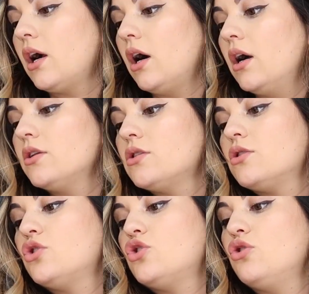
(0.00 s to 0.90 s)
got
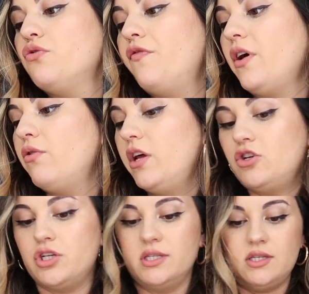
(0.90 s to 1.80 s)
2
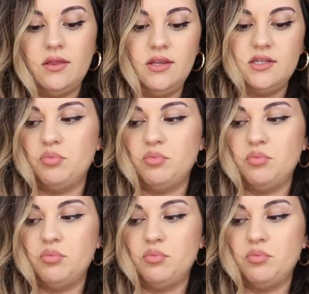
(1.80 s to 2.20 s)
foundations in this